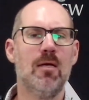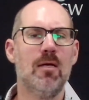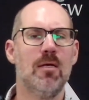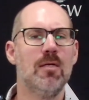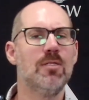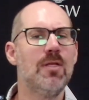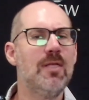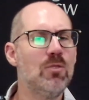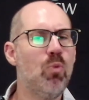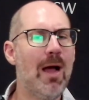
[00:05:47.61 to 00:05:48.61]
So
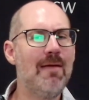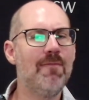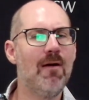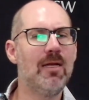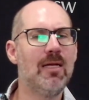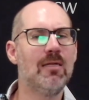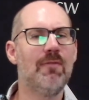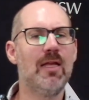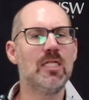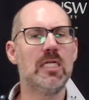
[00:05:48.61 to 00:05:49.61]
this wayfinding
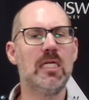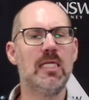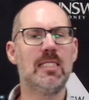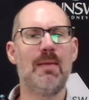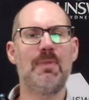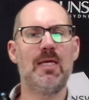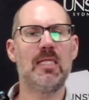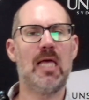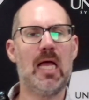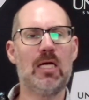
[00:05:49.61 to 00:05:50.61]
intervention is something
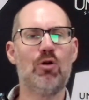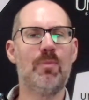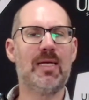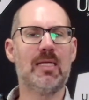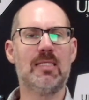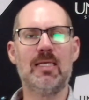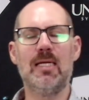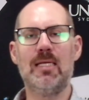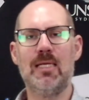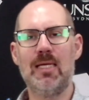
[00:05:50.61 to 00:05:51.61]
that could be
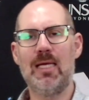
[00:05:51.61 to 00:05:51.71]
considered